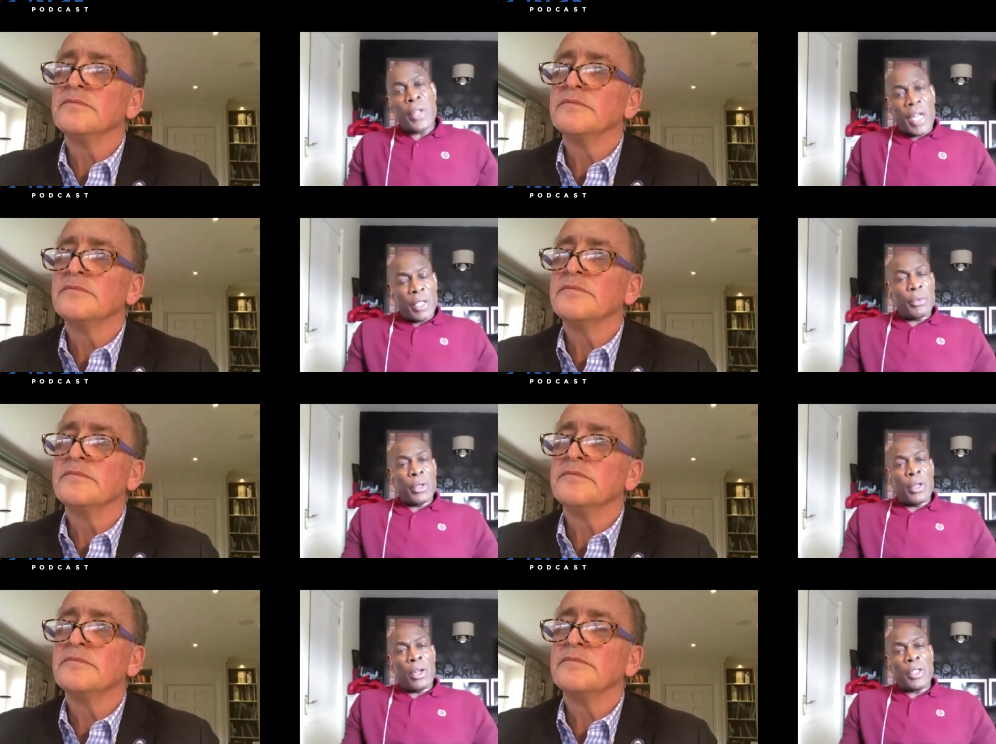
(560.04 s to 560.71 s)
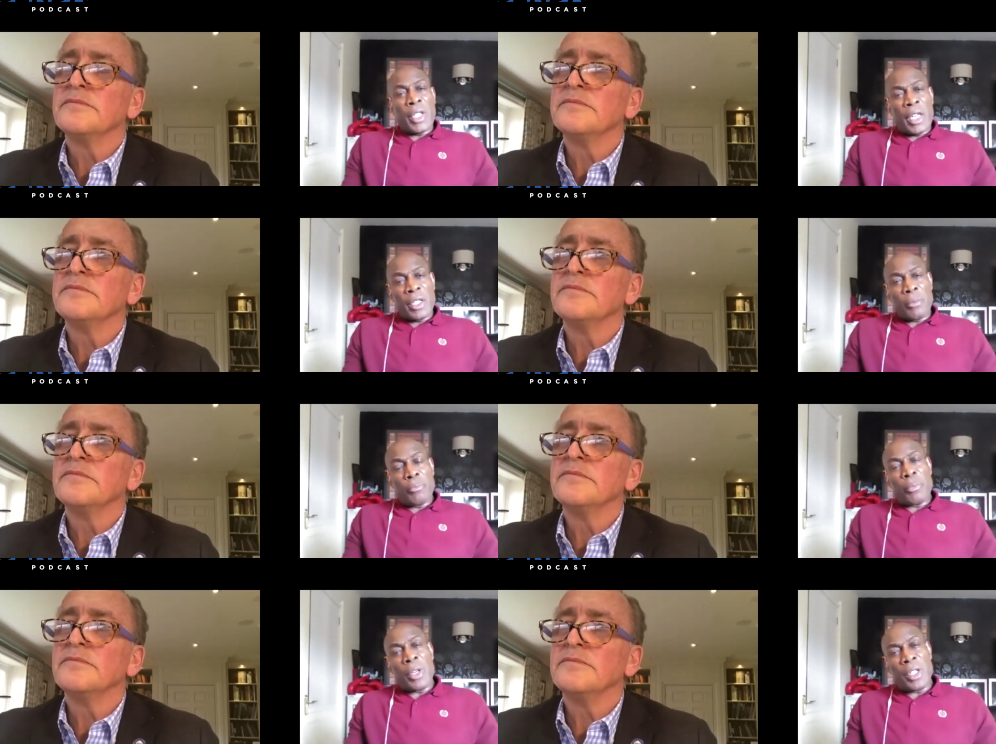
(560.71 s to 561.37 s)
Speaker 1: days with the lockdown
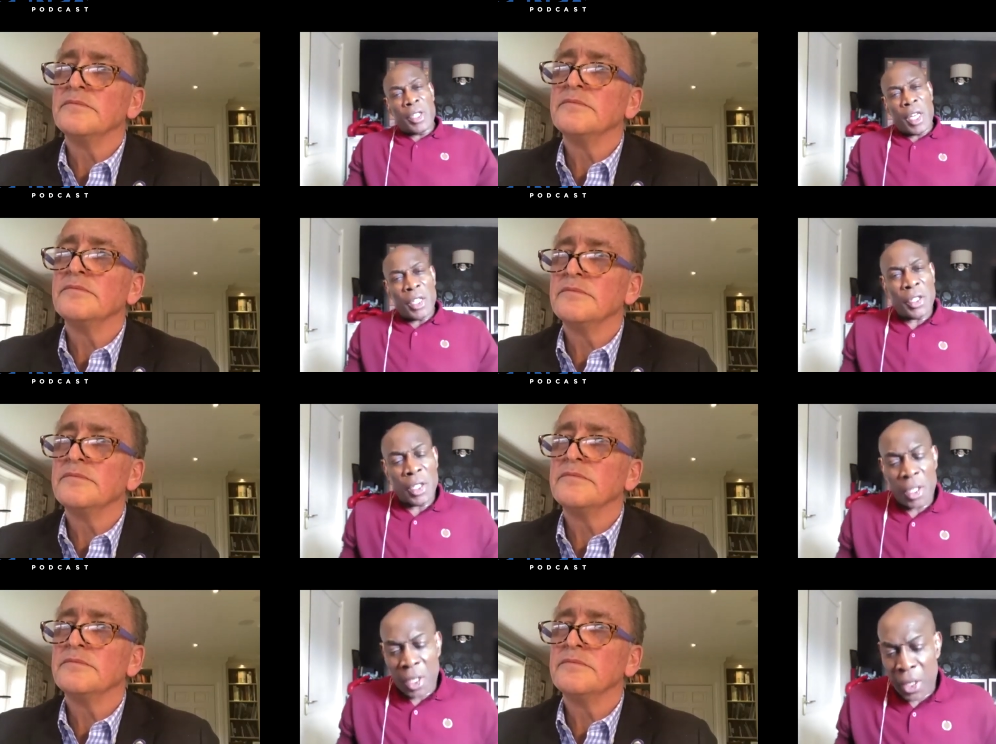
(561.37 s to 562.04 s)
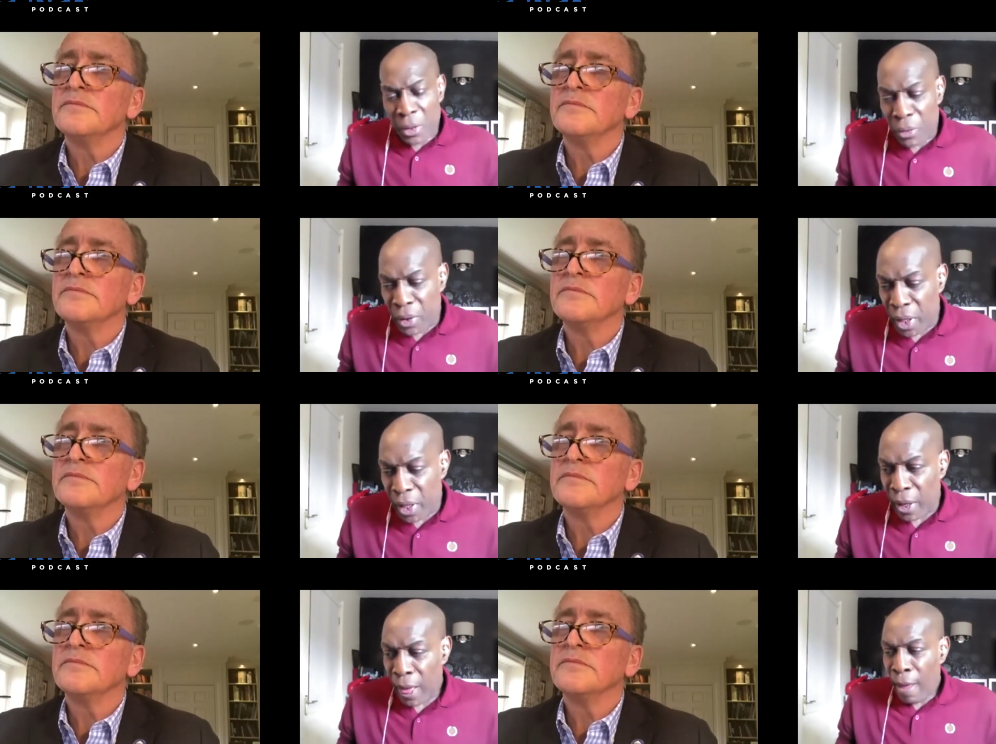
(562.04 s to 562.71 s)
and get tested here and
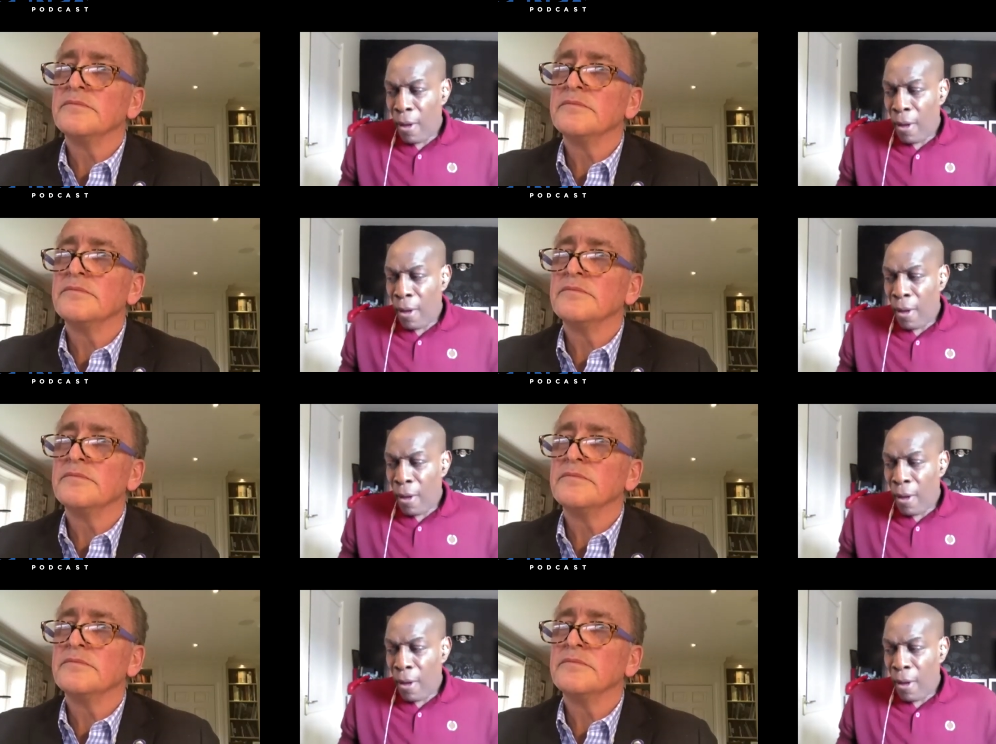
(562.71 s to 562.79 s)
there.